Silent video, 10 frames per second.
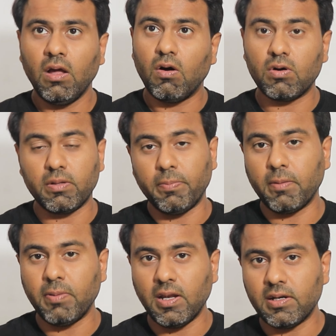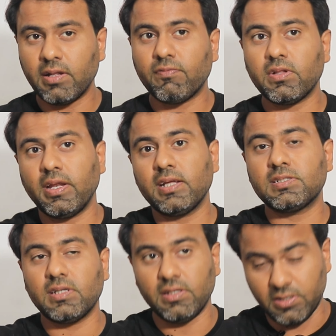or the big billion day for the
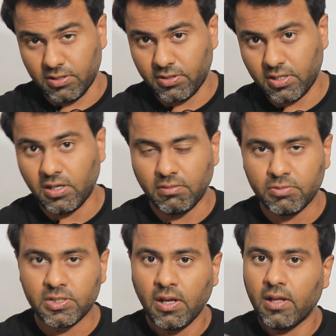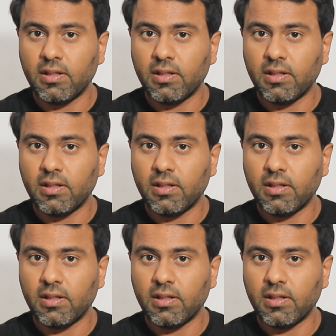next year comes,